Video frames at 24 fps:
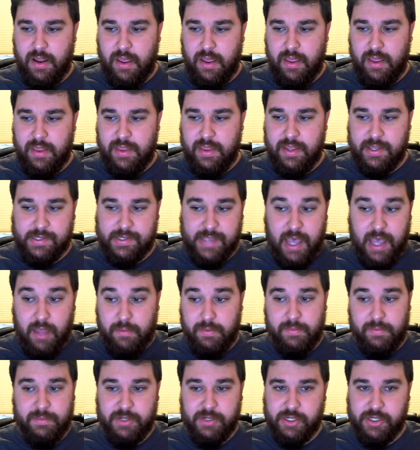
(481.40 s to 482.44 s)
this
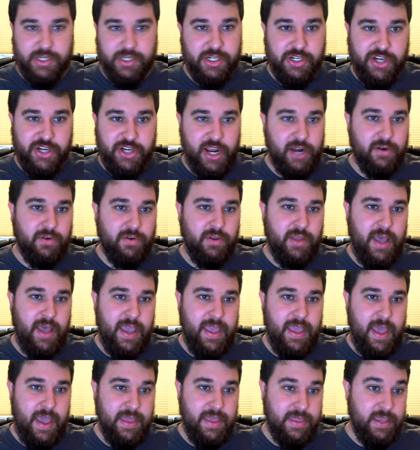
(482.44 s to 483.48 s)
album just in general
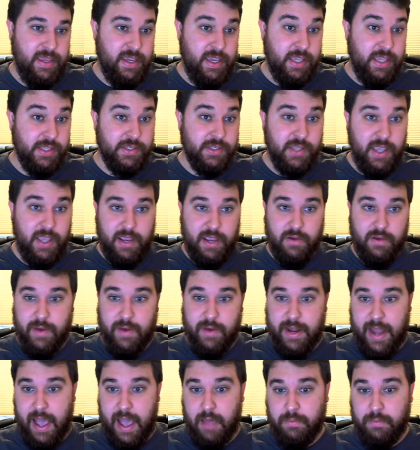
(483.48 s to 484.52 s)
I think is a
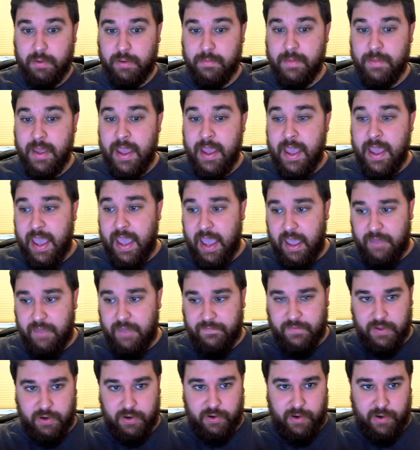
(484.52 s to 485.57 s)
great album.
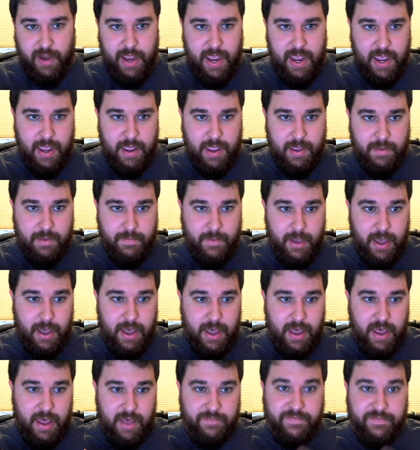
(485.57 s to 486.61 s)
If you're a
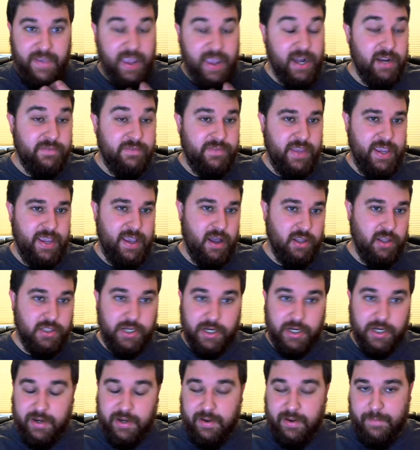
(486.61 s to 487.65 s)
fan of like
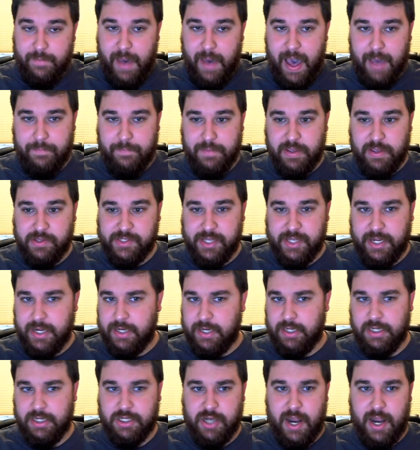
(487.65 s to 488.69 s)
alternative pop music
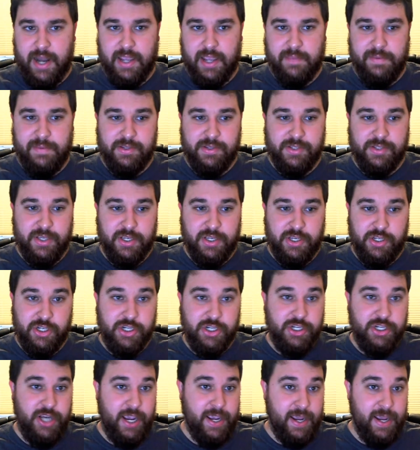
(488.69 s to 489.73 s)
and electronic music, you
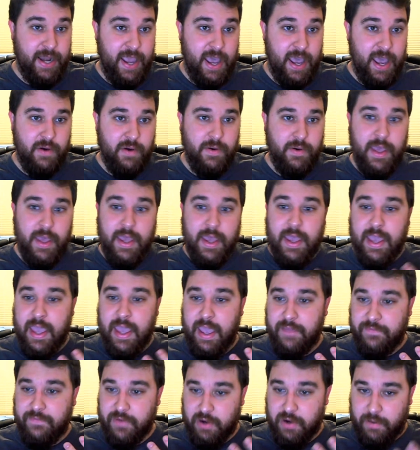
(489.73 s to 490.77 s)
should check it out.
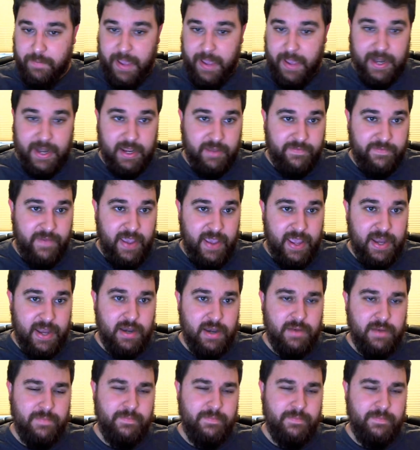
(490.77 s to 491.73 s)
If you're a Panic fan,